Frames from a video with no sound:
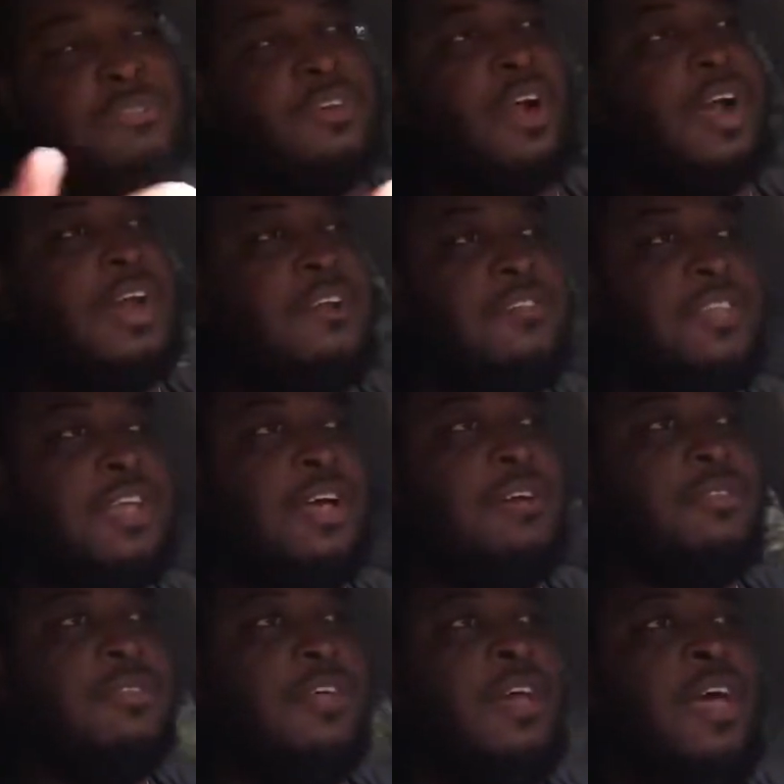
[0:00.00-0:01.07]
car and everything
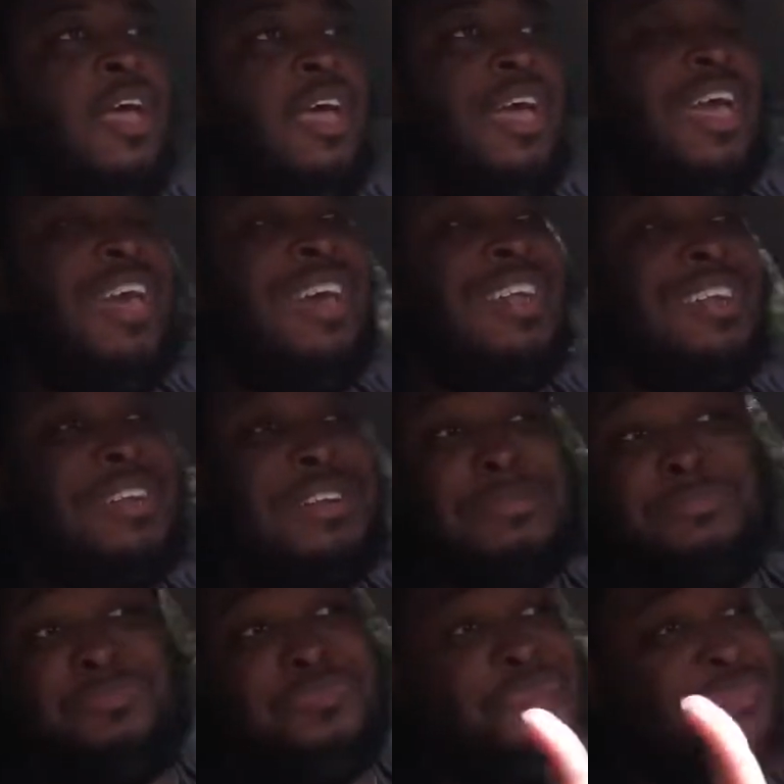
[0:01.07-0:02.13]
else. And
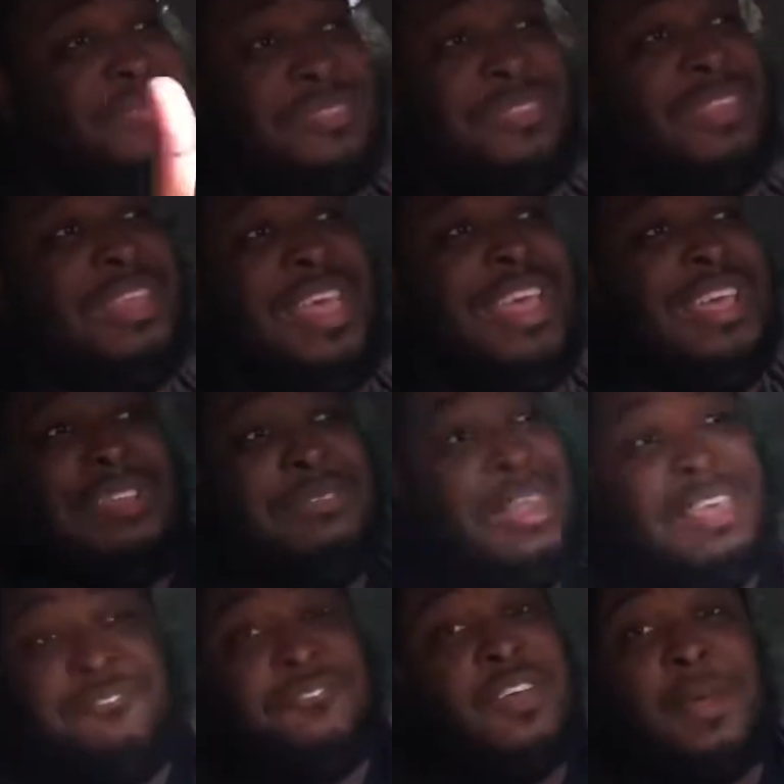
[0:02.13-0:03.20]

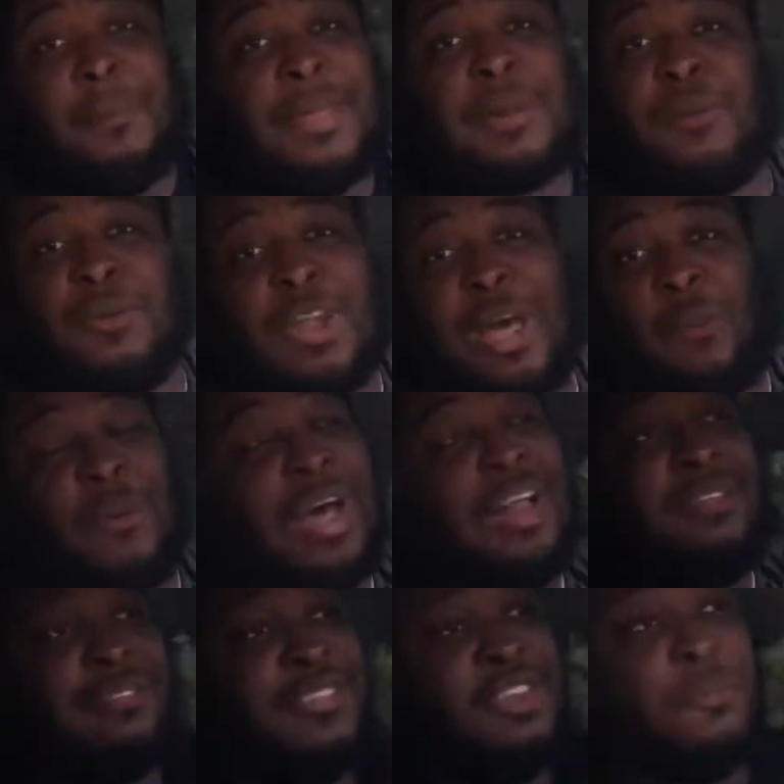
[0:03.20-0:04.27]
it fit better without
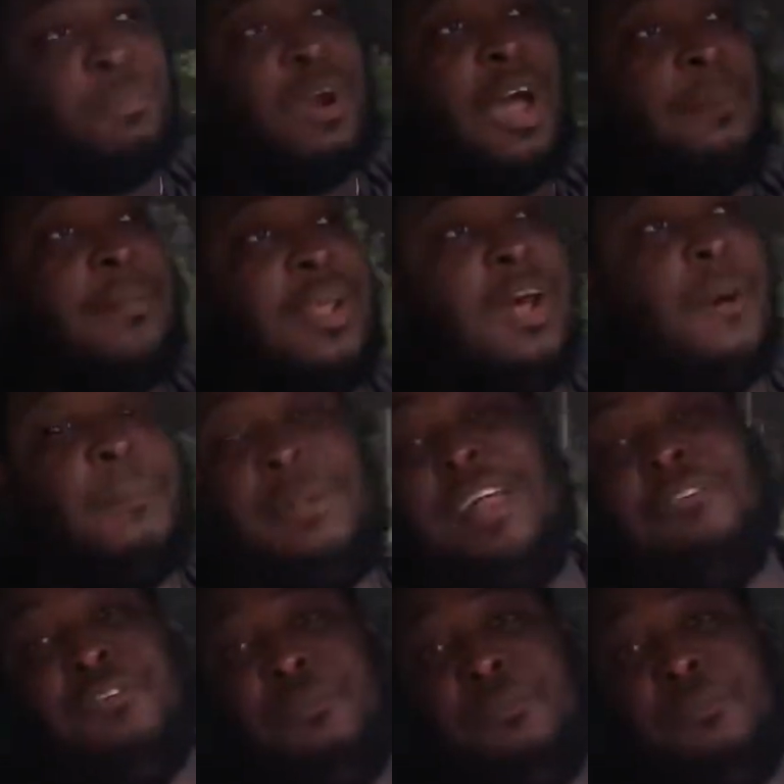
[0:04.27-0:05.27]
a single problem at all. Plus, with